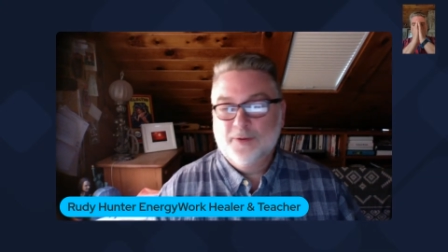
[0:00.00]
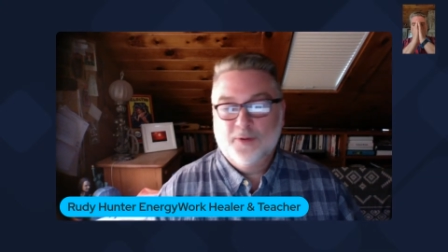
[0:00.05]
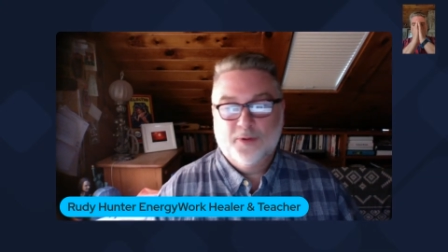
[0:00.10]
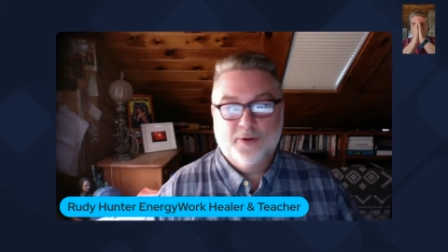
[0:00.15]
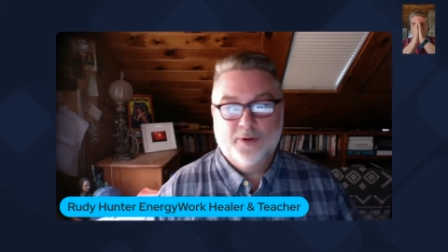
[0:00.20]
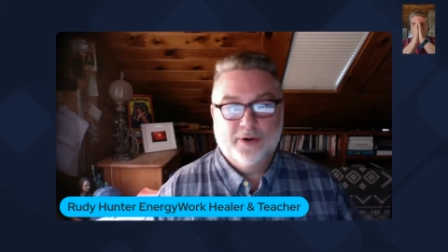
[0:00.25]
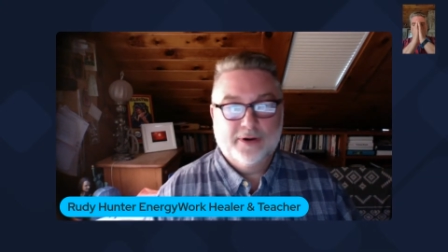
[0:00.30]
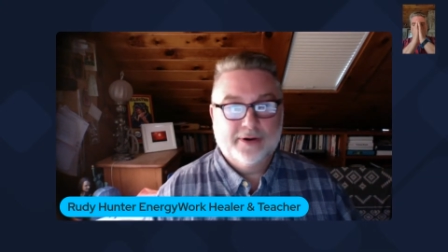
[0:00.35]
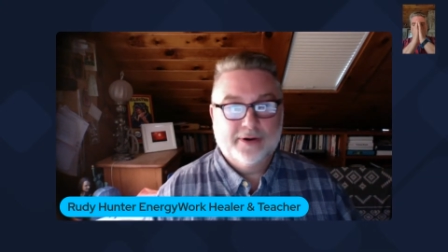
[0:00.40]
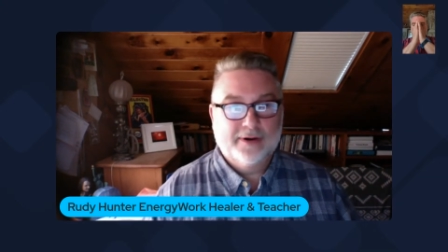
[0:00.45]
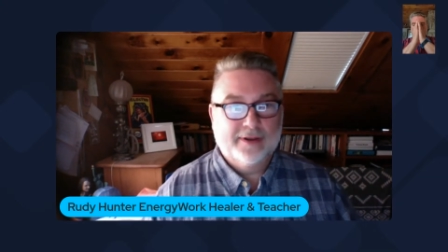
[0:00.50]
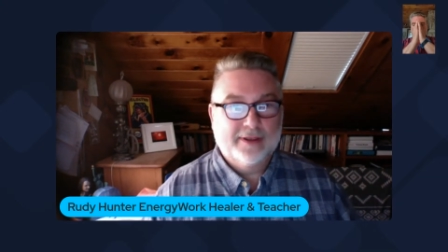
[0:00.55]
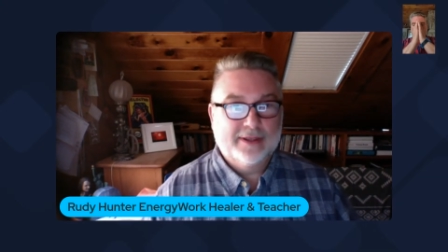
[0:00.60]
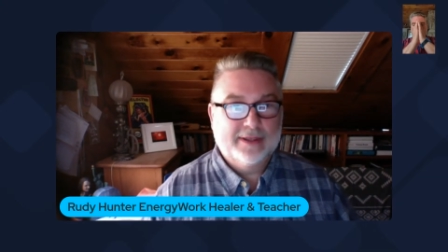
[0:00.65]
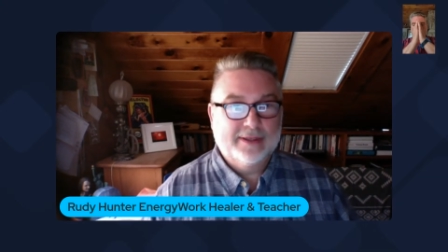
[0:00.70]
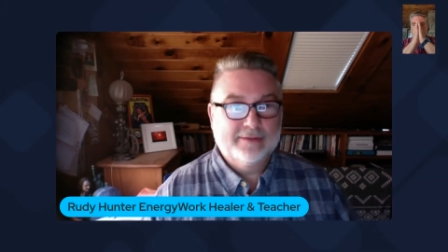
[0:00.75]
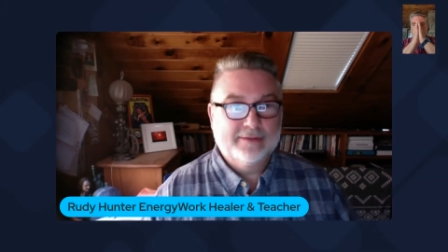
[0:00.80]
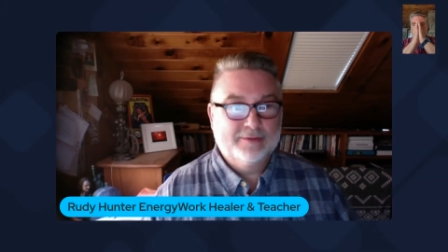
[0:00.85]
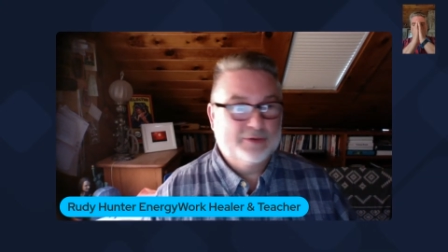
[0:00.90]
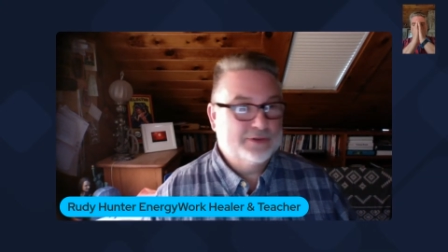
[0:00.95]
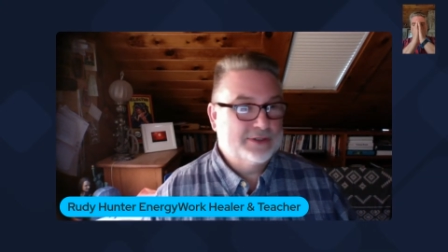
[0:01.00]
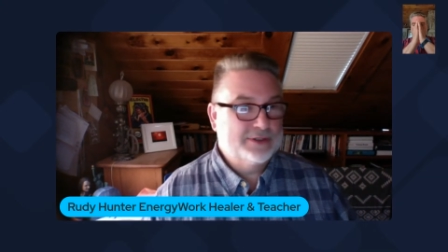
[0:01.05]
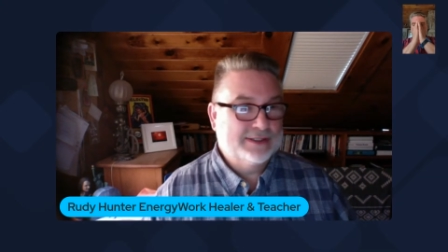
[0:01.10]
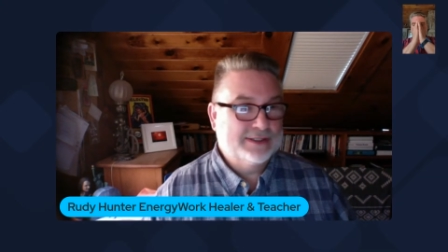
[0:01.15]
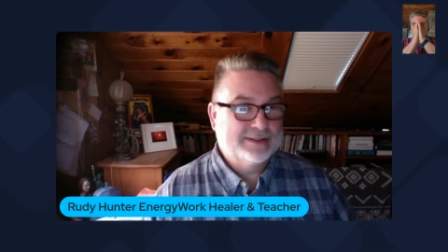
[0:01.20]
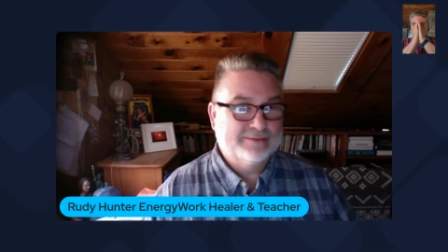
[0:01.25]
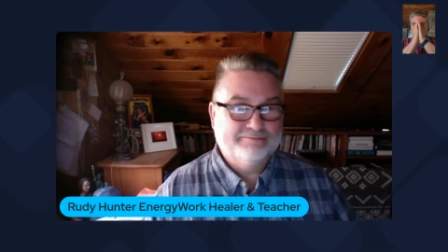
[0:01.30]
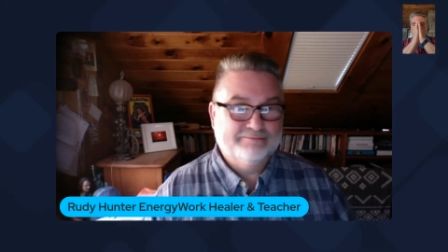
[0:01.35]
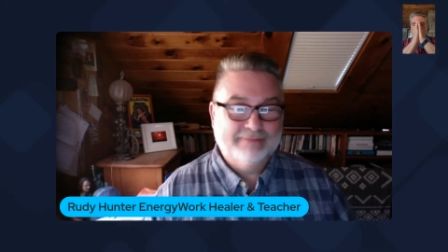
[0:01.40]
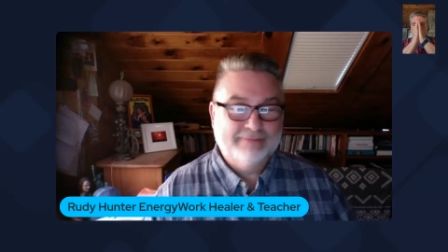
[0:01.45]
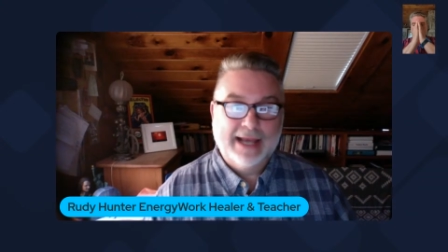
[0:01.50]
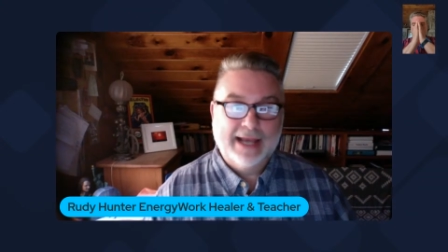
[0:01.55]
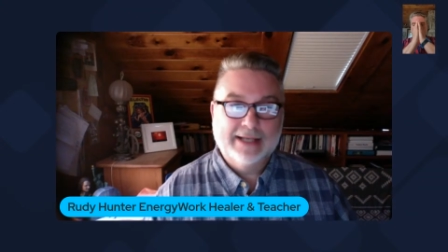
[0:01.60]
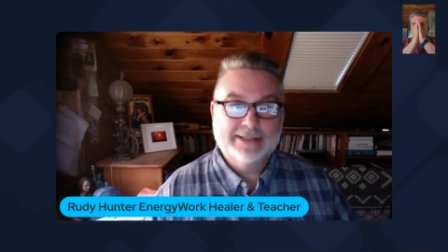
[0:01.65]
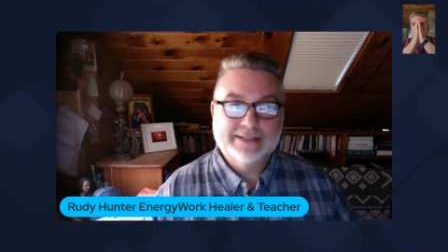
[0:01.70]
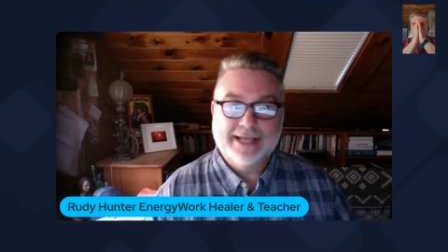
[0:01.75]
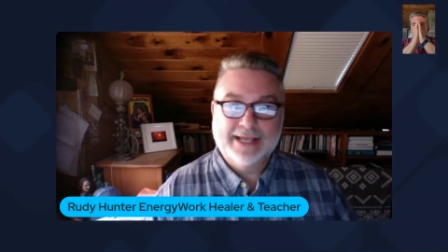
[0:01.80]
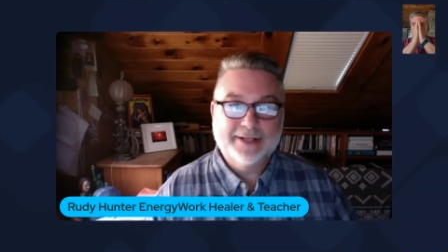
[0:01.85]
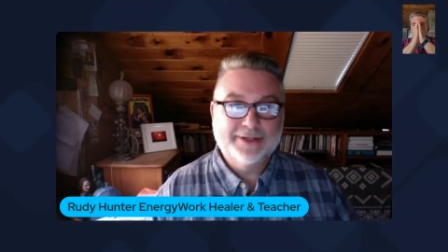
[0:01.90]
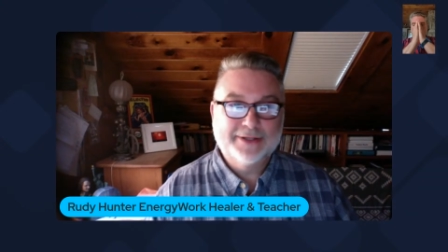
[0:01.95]
or you're just mad
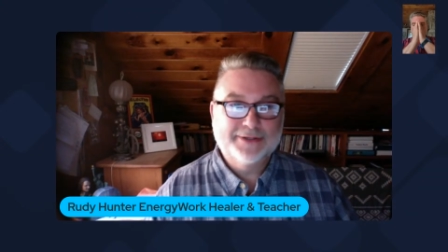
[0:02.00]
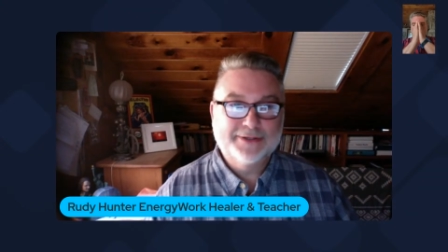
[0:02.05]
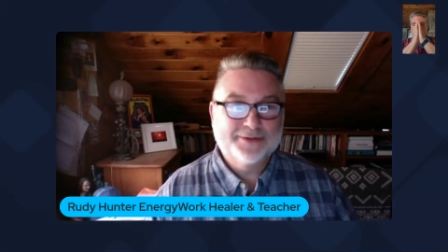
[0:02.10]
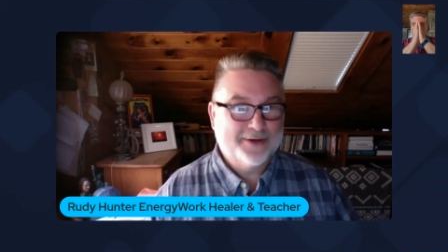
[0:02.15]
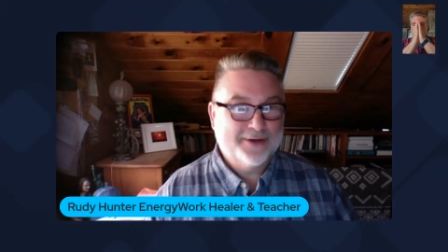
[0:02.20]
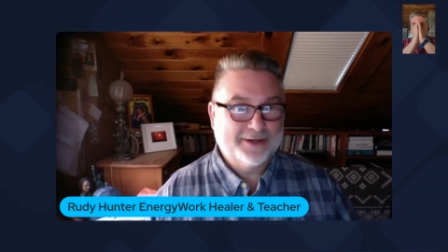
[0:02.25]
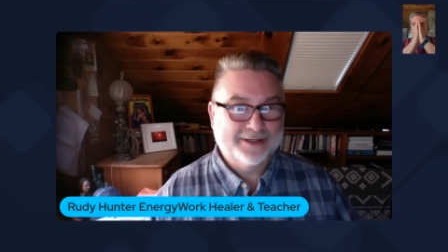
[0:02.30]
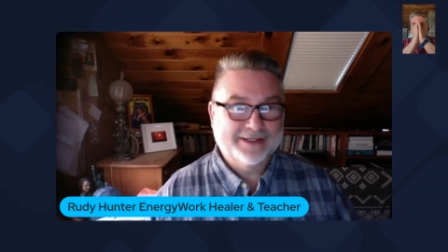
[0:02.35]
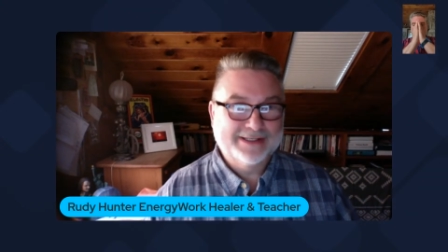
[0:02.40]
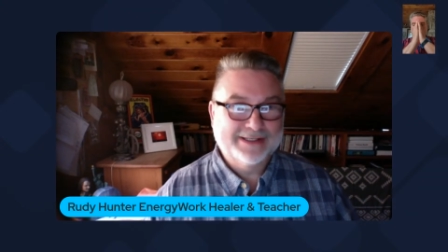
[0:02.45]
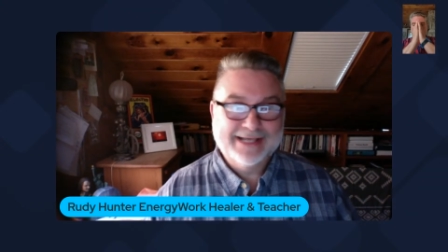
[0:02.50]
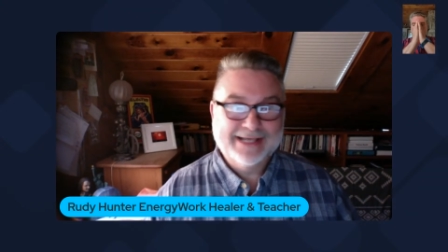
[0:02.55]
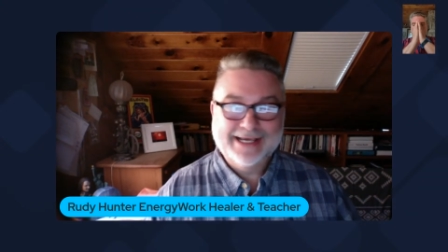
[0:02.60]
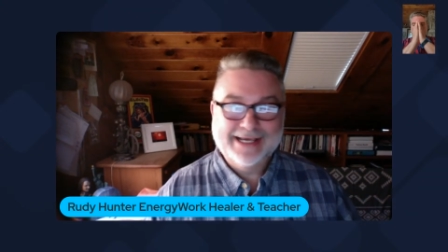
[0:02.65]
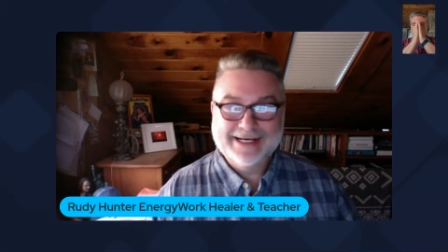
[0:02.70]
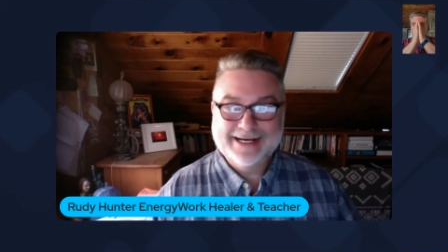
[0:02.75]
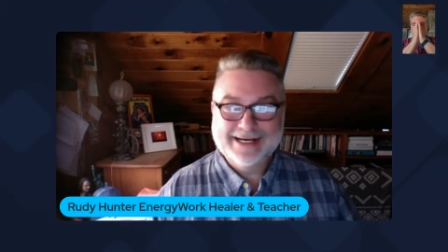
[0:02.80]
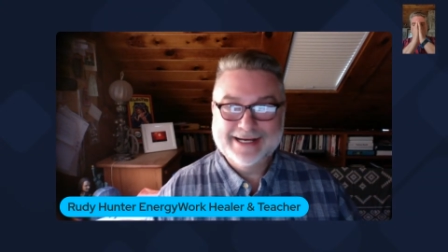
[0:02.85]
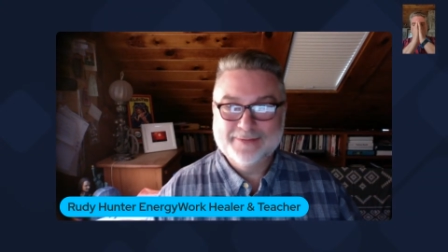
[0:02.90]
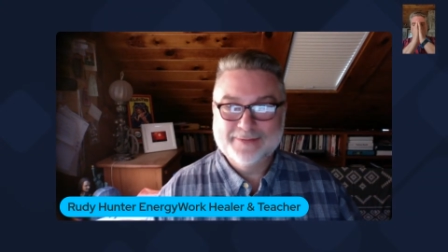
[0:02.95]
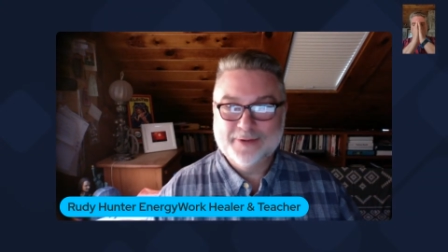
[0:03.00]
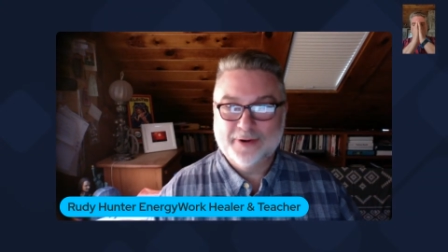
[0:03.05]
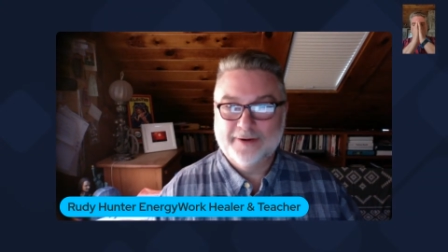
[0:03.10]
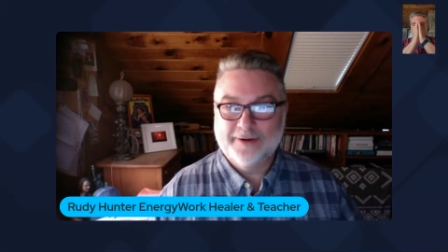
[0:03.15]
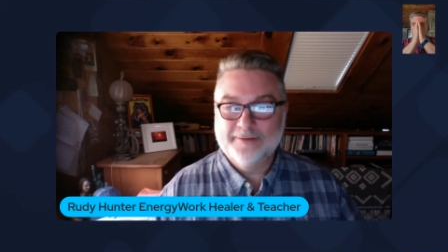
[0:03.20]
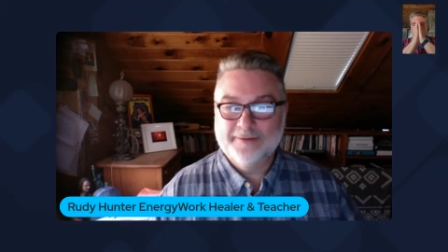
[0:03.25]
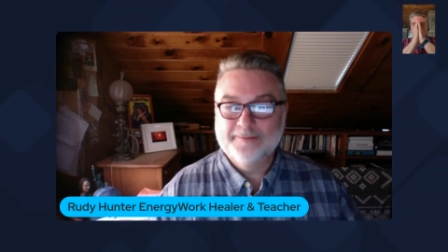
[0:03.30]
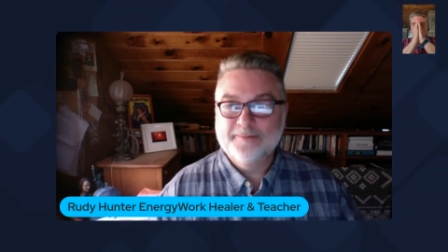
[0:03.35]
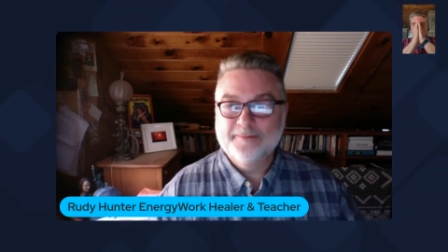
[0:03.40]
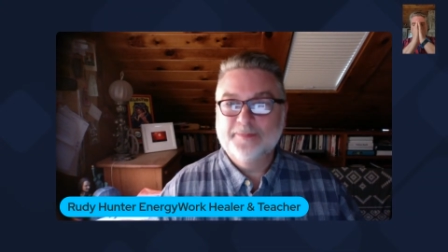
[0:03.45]
as hell and you're not going to take it anymore.